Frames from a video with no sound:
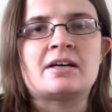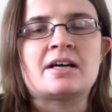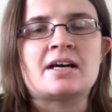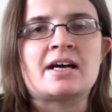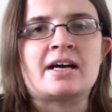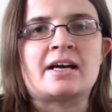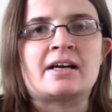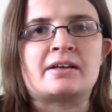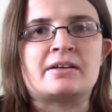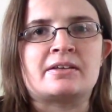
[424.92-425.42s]

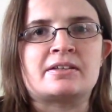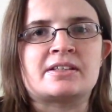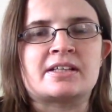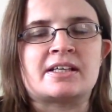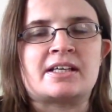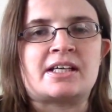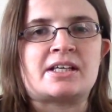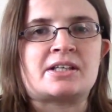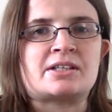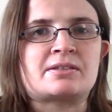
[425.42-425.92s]
And so
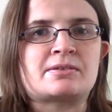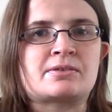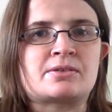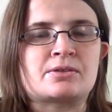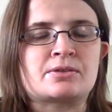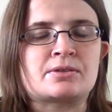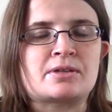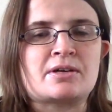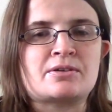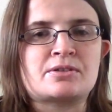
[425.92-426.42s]
he's
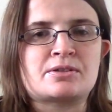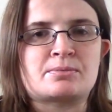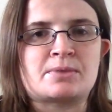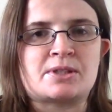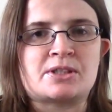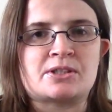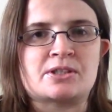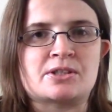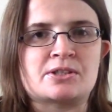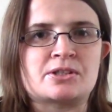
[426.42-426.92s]
done loads of
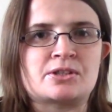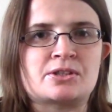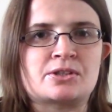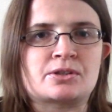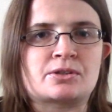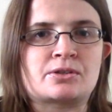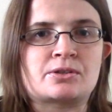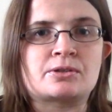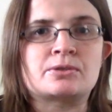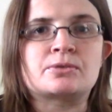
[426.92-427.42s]
research into
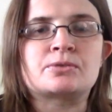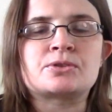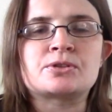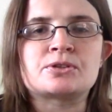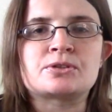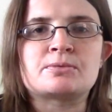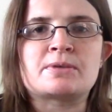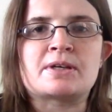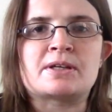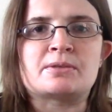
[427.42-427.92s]

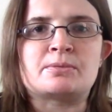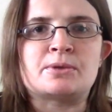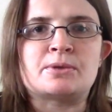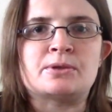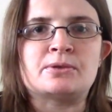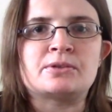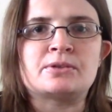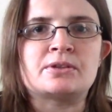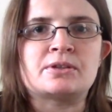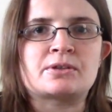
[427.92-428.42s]
cultures around the
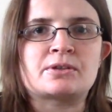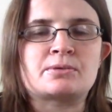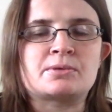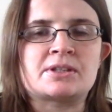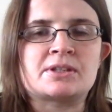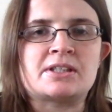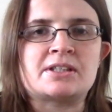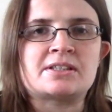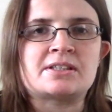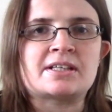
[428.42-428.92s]
world and the
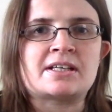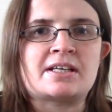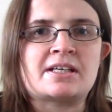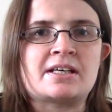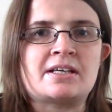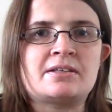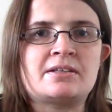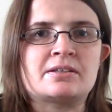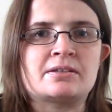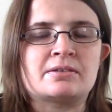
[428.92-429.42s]
cuisines they
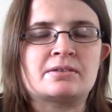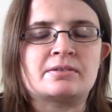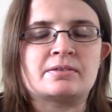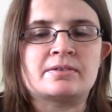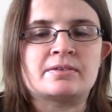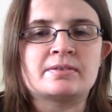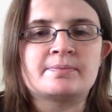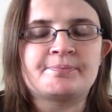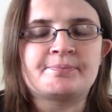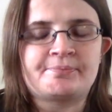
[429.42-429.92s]
eat, and
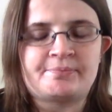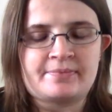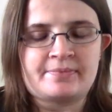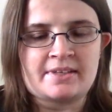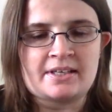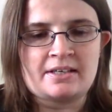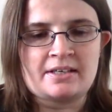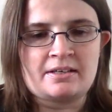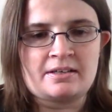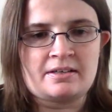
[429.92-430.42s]

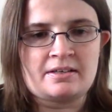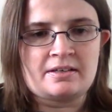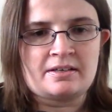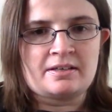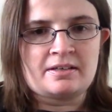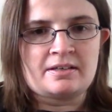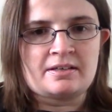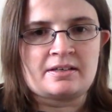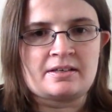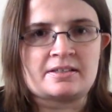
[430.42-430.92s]

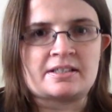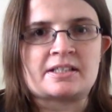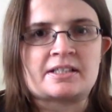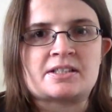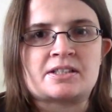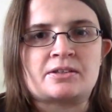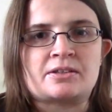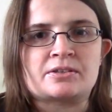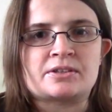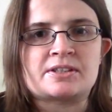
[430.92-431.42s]
he's
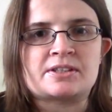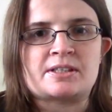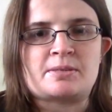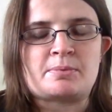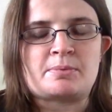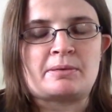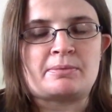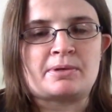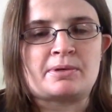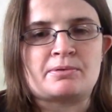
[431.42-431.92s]
actually gone to see
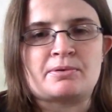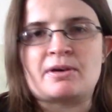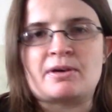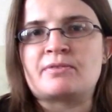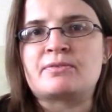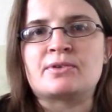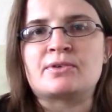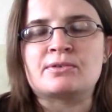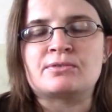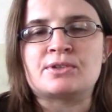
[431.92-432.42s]
people who are
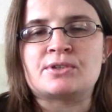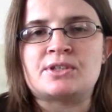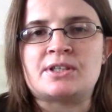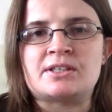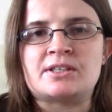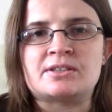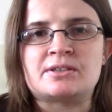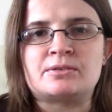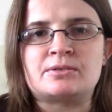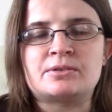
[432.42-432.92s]
over 100
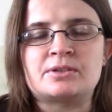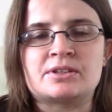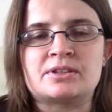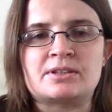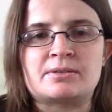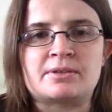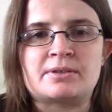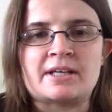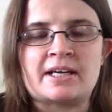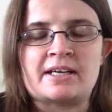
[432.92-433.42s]
years old and
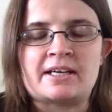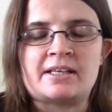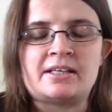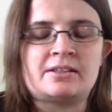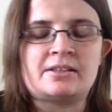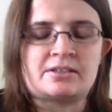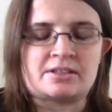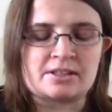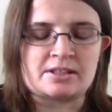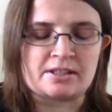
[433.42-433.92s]
see what they
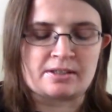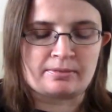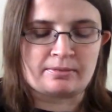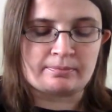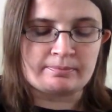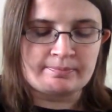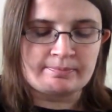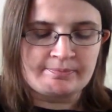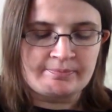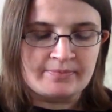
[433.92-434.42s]
eat. So
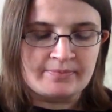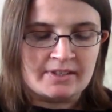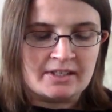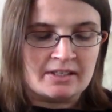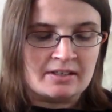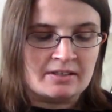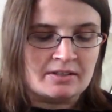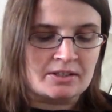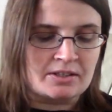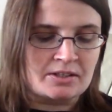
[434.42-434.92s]

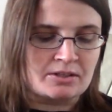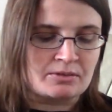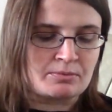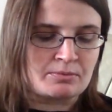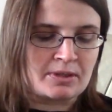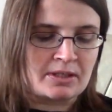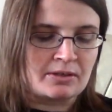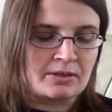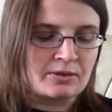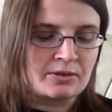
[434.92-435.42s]
this is
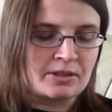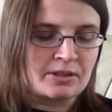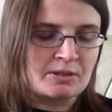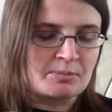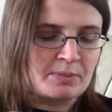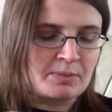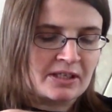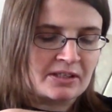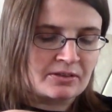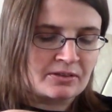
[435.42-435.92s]
really good, and it's
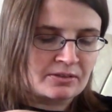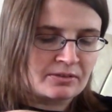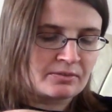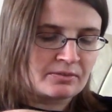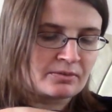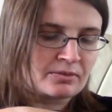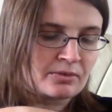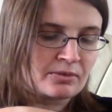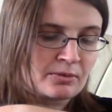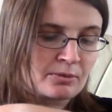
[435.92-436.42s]
based on
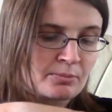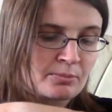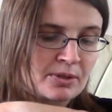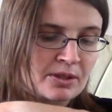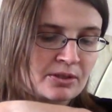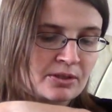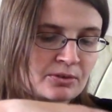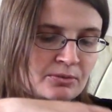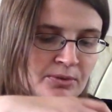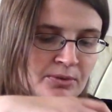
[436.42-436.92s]

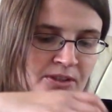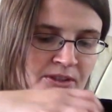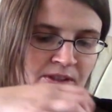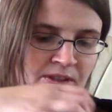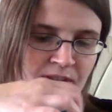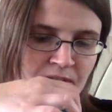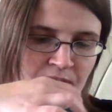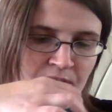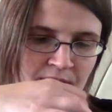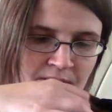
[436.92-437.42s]
pretty good
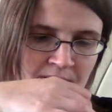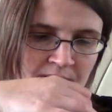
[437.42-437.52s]
research.